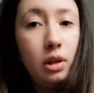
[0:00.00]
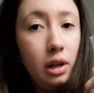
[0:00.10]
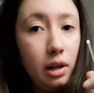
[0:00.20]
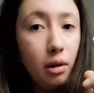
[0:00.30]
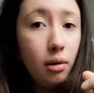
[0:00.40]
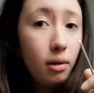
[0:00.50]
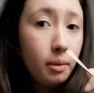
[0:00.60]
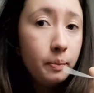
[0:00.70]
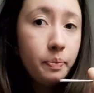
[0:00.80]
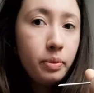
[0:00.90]
a nail,
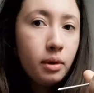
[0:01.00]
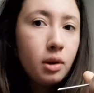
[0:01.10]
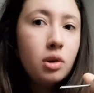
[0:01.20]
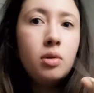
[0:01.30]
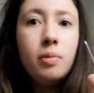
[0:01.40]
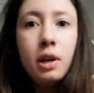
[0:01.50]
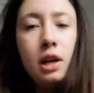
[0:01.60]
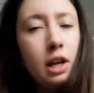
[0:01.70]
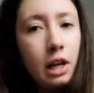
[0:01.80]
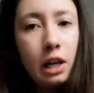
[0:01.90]
could
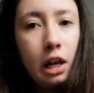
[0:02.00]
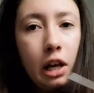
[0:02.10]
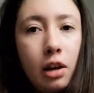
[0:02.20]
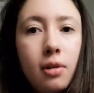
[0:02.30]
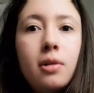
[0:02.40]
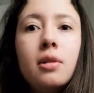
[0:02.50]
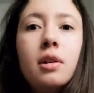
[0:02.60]
be any nail,